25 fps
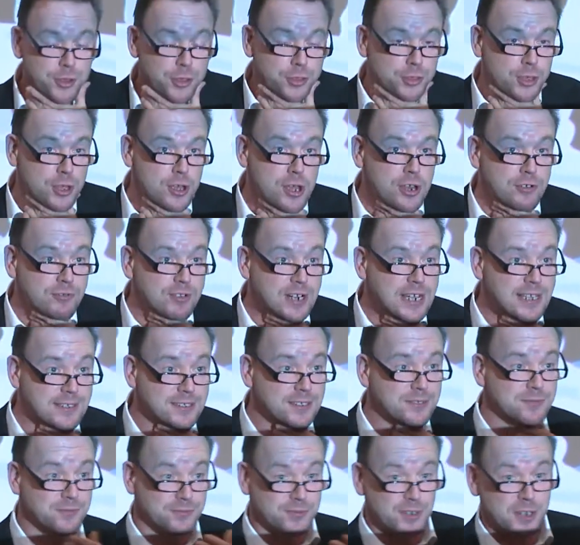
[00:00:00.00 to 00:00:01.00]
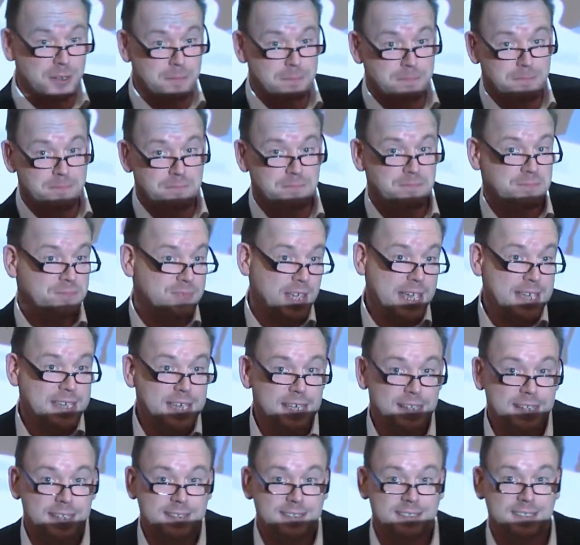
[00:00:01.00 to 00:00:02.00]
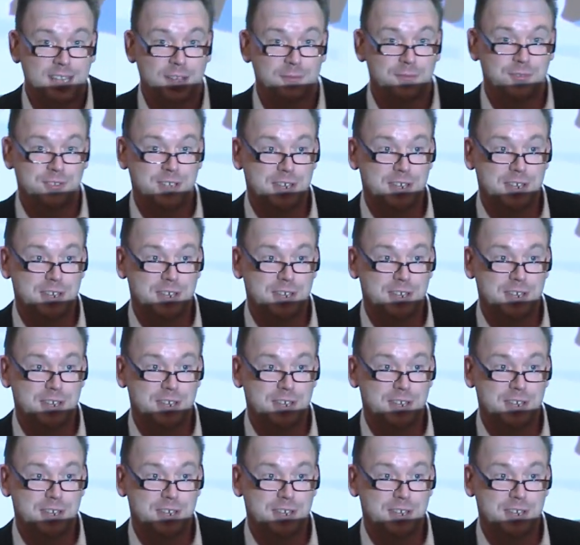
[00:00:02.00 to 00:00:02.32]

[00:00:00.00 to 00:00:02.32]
the third reason for taking this stuff